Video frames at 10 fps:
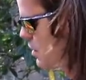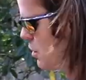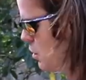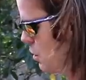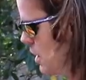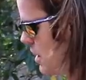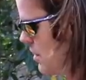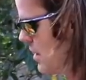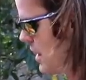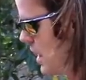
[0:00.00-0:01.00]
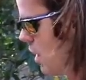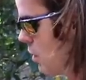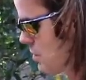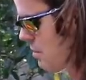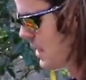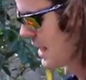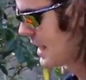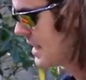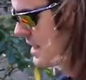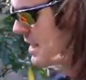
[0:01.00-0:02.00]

new that uh, ultimately is